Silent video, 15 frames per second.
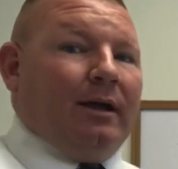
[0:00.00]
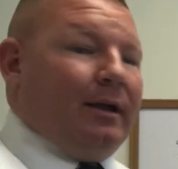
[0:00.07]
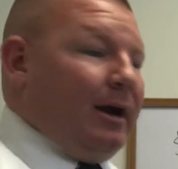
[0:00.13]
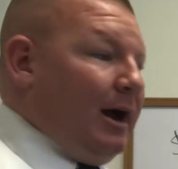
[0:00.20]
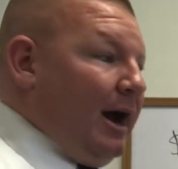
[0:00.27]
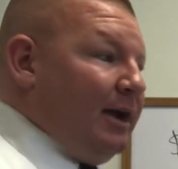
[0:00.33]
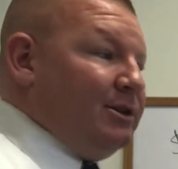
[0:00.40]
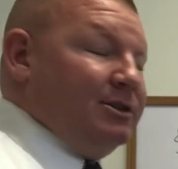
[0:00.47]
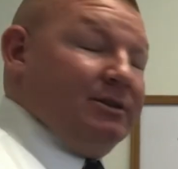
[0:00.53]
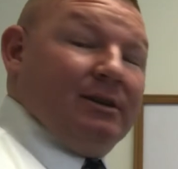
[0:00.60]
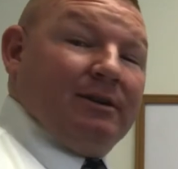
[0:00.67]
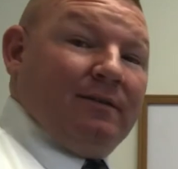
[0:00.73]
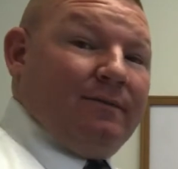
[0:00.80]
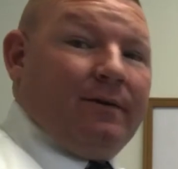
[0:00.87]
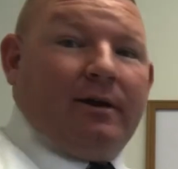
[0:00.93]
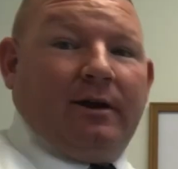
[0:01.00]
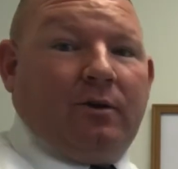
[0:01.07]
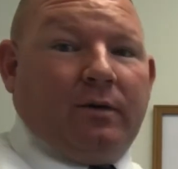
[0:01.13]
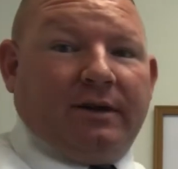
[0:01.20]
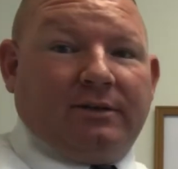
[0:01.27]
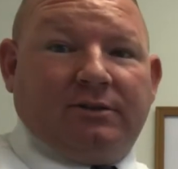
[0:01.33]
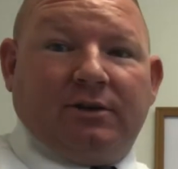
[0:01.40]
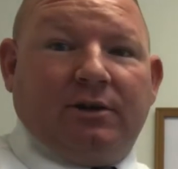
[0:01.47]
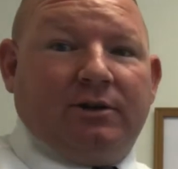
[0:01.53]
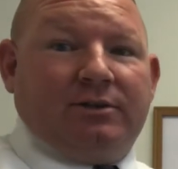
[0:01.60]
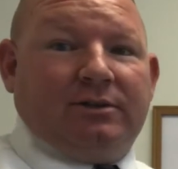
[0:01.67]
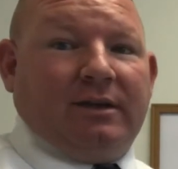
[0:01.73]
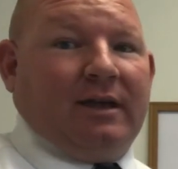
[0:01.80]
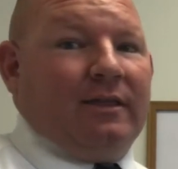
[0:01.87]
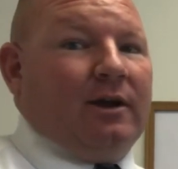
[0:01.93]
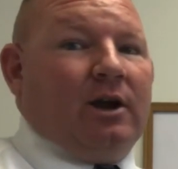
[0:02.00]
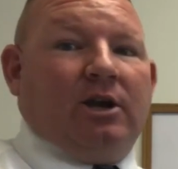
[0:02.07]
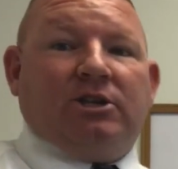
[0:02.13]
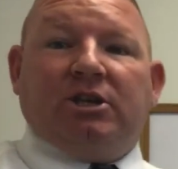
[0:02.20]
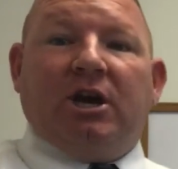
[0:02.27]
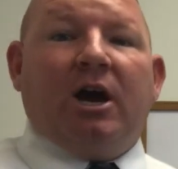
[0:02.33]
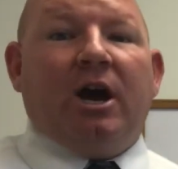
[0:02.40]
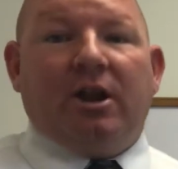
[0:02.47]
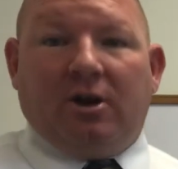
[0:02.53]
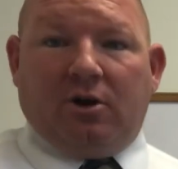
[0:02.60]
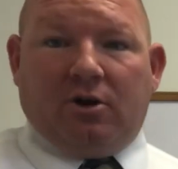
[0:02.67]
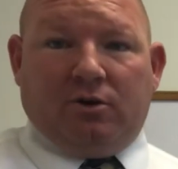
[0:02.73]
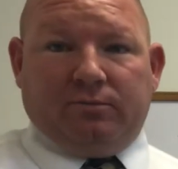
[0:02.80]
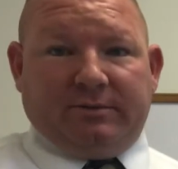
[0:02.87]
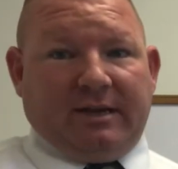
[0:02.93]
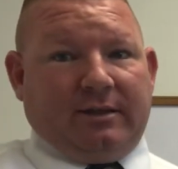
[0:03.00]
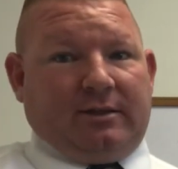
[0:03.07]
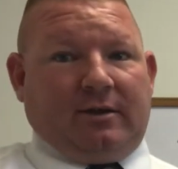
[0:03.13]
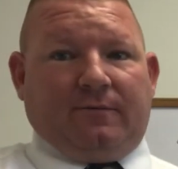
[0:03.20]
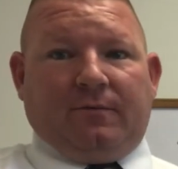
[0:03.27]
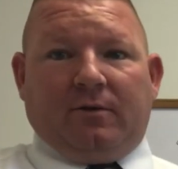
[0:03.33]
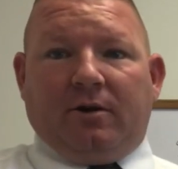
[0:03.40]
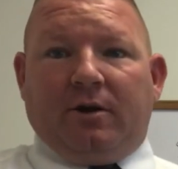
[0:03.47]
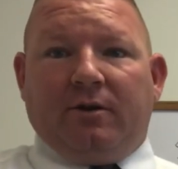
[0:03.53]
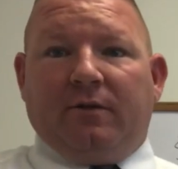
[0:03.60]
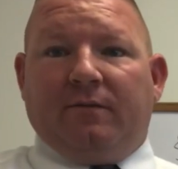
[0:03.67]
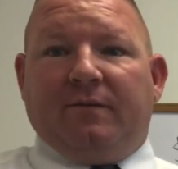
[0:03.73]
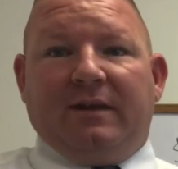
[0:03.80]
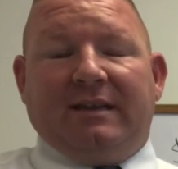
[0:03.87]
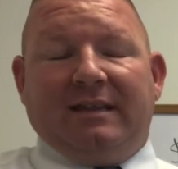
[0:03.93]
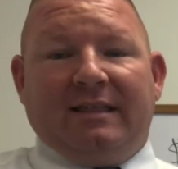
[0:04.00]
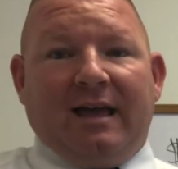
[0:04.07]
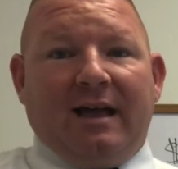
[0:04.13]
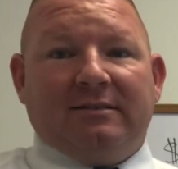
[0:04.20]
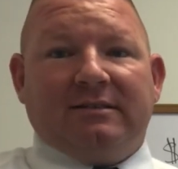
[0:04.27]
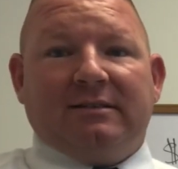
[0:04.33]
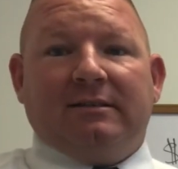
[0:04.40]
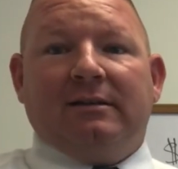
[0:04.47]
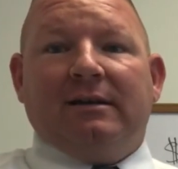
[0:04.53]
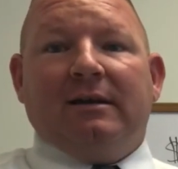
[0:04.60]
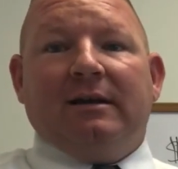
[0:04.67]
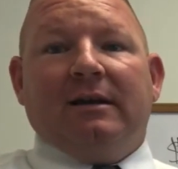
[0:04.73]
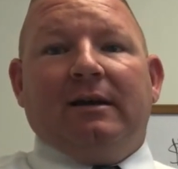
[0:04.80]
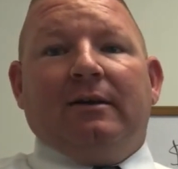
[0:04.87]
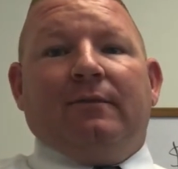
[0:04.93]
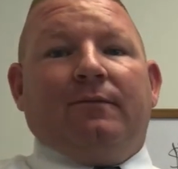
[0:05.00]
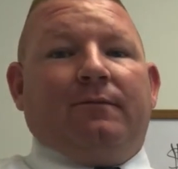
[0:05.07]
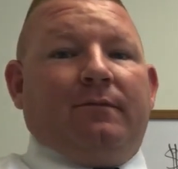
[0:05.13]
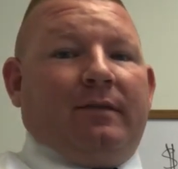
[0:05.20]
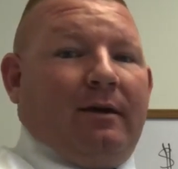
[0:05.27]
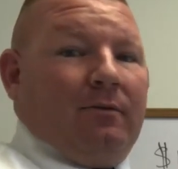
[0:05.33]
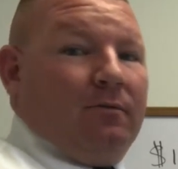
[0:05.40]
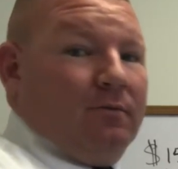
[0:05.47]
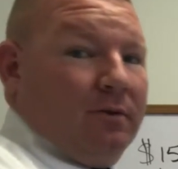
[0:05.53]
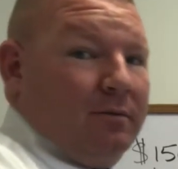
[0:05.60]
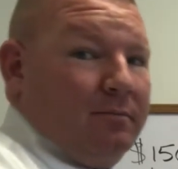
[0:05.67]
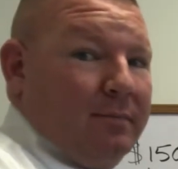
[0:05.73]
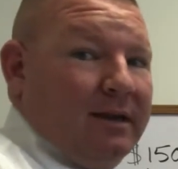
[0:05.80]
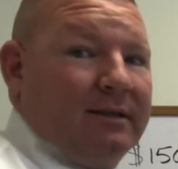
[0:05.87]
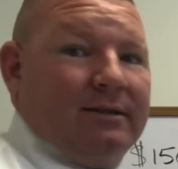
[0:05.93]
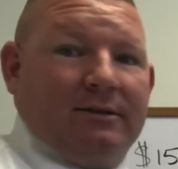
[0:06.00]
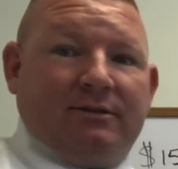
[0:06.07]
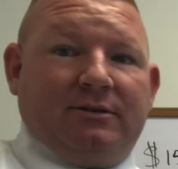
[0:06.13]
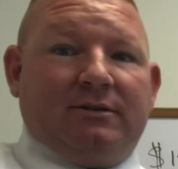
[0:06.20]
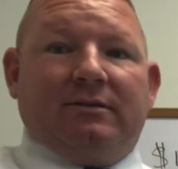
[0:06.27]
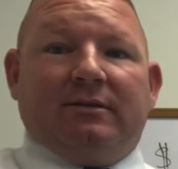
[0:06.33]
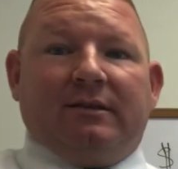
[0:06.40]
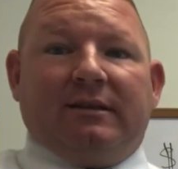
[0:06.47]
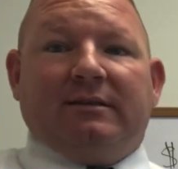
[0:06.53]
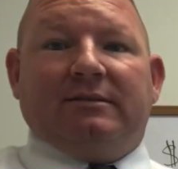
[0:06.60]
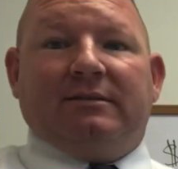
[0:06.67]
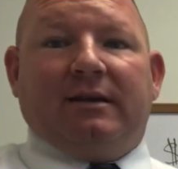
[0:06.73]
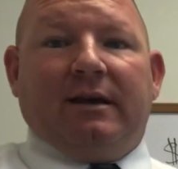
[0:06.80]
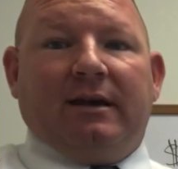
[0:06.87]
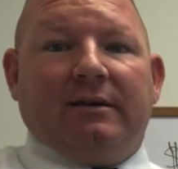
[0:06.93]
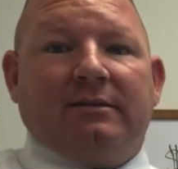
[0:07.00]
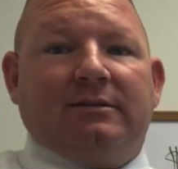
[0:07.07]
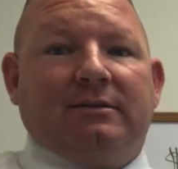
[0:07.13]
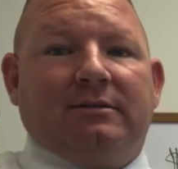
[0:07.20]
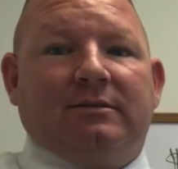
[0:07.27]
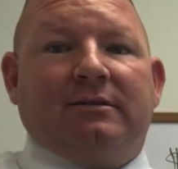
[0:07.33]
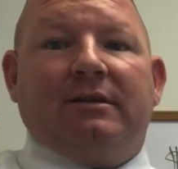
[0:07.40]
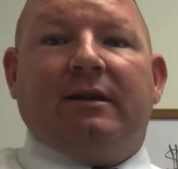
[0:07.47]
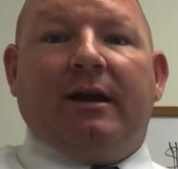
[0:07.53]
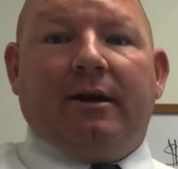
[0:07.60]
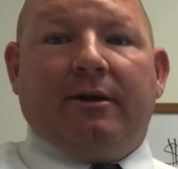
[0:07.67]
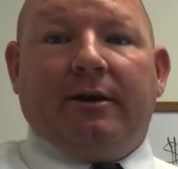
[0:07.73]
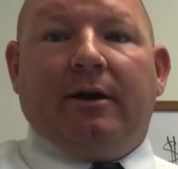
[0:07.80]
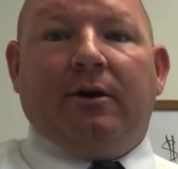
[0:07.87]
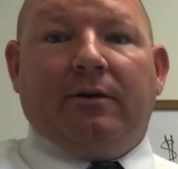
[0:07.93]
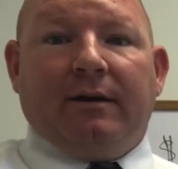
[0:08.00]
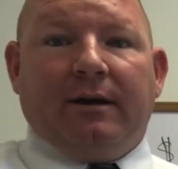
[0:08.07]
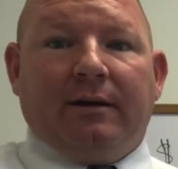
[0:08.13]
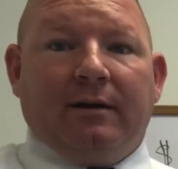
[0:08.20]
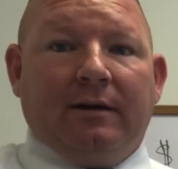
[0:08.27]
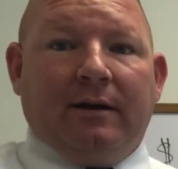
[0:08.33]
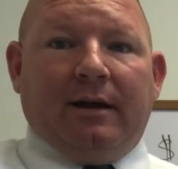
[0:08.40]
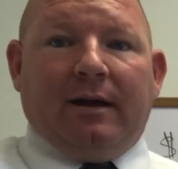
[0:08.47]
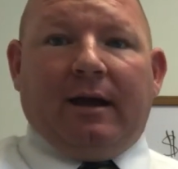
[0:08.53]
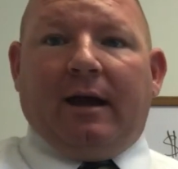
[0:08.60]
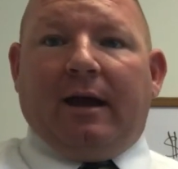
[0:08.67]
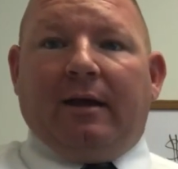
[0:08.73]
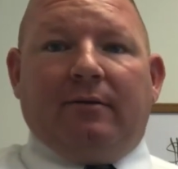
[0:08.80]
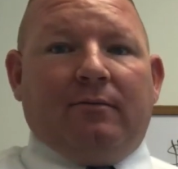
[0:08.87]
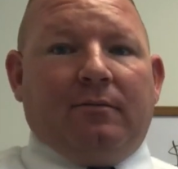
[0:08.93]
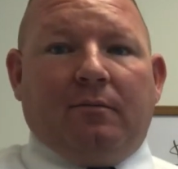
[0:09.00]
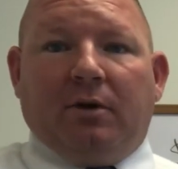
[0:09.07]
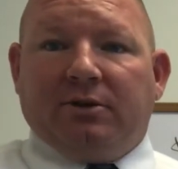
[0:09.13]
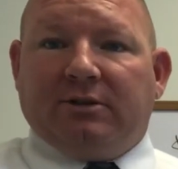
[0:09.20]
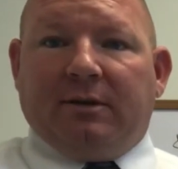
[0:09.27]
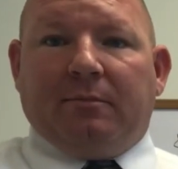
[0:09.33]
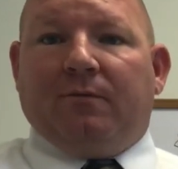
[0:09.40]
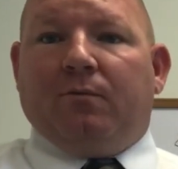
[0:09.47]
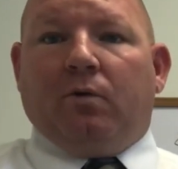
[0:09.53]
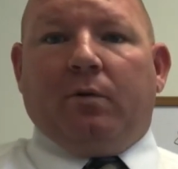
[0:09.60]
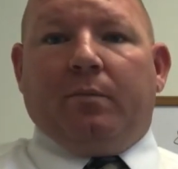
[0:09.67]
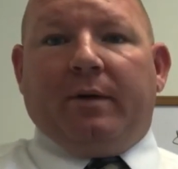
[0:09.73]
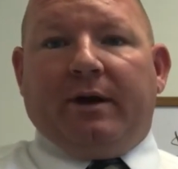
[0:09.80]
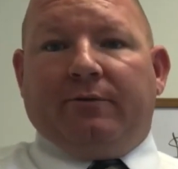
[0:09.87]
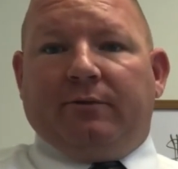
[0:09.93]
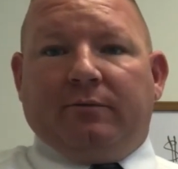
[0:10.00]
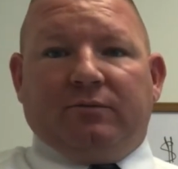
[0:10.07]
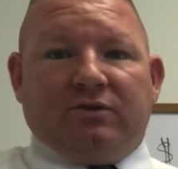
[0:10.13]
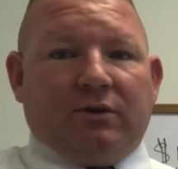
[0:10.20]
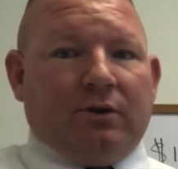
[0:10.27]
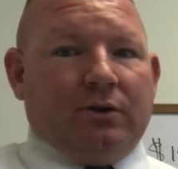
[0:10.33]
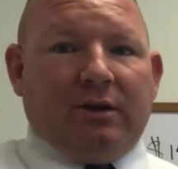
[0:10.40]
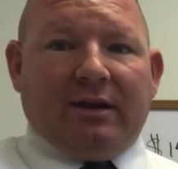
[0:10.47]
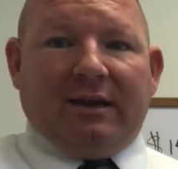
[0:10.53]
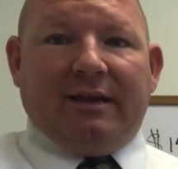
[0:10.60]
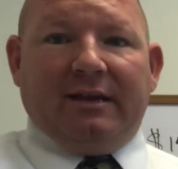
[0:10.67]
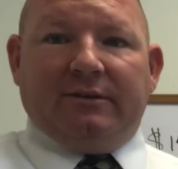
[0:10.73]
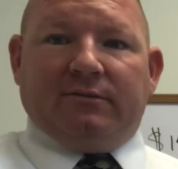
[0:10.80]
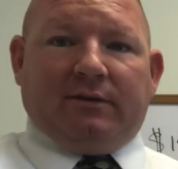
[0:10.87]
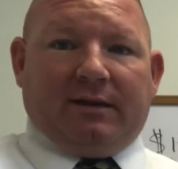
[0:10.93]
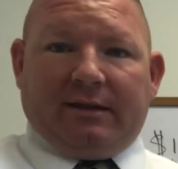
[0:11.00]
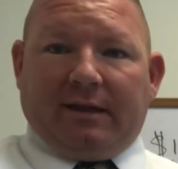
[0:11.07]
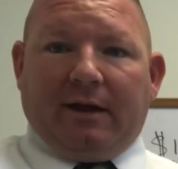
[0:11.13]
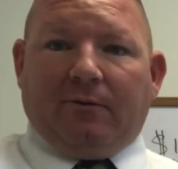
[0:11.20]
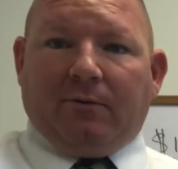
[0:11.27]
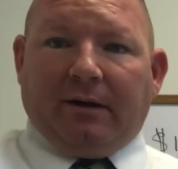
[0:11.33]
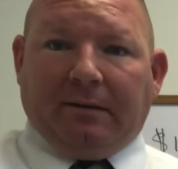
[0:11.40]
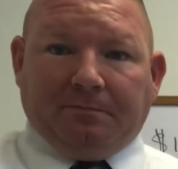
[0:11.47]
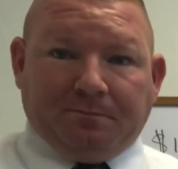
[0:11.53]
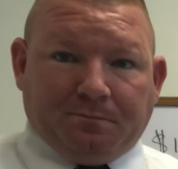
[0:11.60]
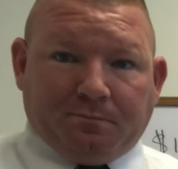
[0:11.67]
Now, I just did a very quick search, and there are a ton of homes out there for $150,000 that would meet this scenario here. And most of them are 4 bedrooms, so you can easily get that rent.